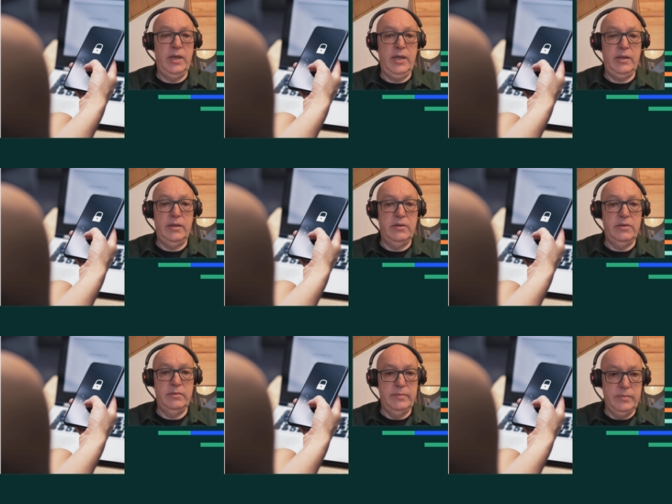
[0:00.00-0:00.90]
and
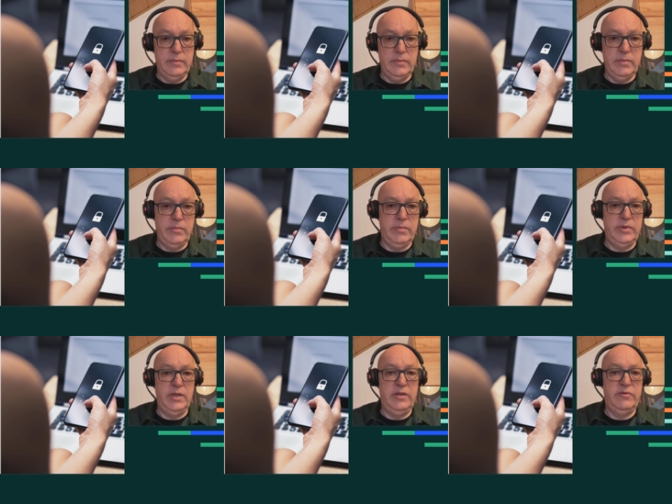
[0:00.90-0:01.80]

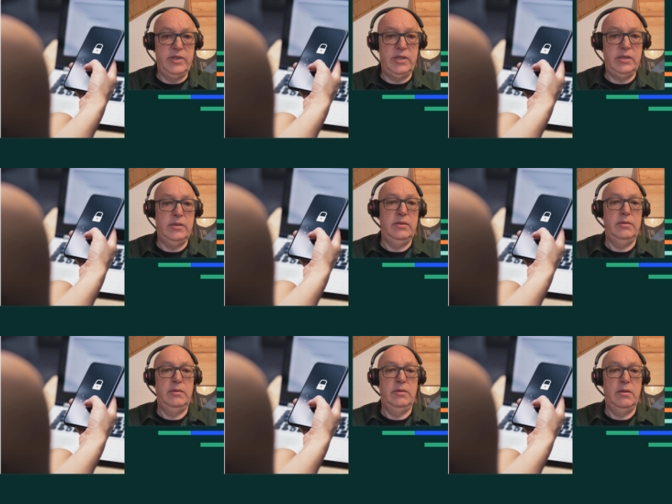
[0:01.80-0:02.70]
deliver
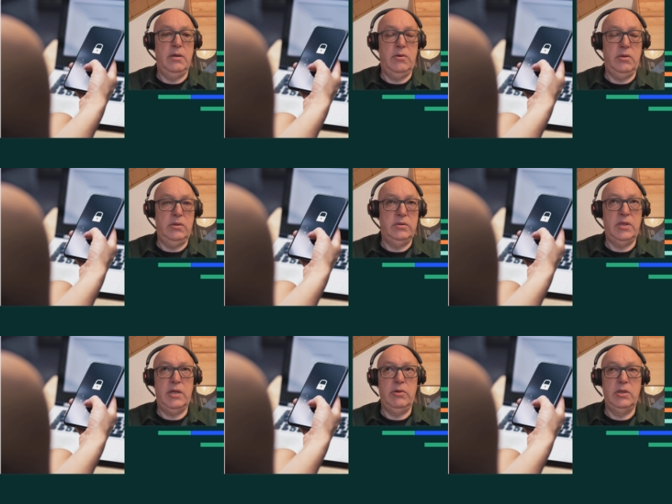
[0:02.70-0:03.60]

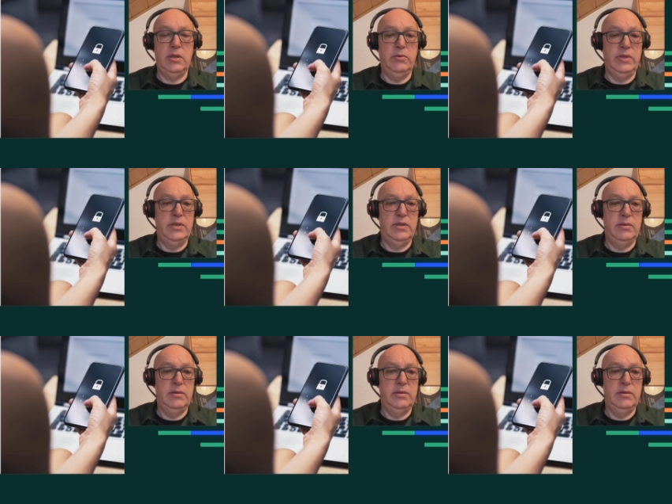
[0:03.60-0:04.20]
our code